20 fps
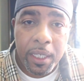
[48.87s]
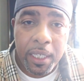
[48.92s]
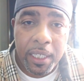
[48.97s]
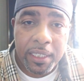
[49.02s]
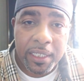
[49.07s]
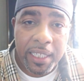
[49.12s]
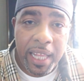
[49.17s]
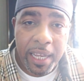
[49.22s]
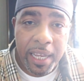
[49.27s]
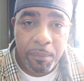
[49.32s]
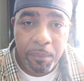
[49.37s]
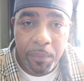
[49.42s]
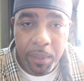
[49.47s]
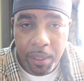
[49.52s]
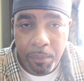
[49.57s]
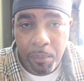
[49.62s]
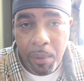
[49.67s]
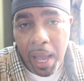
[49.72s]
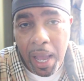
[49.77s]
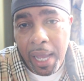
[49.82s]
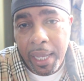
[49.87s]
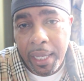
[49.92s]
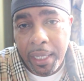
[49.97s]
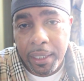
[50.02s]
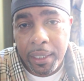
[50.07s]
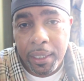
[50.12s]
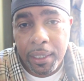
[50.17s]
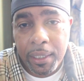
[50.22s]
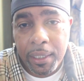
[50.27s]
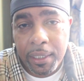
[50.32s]
It's like me
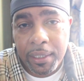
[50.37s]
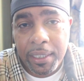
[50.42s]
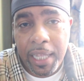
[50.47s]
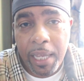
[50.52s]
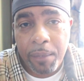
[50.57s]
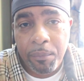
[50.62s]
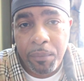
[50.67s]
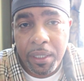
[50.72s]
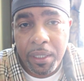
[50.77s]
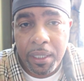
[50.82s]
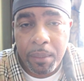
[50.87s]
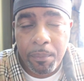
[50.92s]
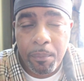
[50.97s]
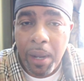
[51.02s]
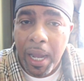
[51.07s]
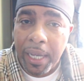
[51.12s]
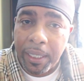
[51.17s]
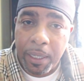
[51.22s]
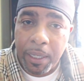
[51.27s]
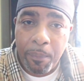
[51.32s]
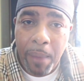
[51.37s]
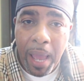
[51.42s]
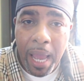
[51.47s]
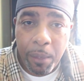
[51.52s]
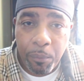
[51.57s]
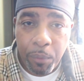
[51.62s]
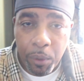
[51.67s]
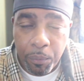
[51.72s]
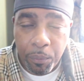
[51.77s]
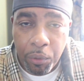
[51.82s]
buying a
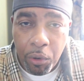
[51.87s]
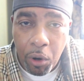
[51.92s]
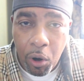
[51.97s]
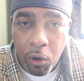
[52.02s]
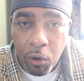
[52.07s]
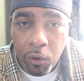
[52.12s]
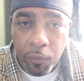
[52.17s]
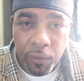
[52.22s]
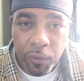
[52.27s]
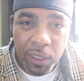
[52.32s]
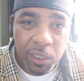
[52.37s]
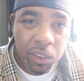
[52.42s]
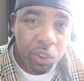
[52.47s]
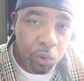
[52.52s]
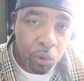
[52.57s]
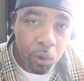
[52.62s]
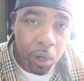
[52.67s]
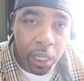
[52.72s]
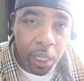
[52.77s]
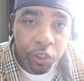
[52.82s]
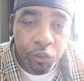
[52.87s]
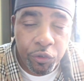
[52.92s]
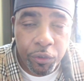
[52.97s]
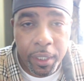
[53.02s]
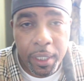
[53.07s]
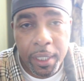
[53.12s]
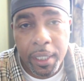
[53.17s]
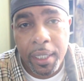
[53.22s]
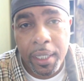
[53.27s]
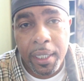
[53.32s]
MacBook Pro for
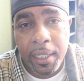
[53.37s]
200.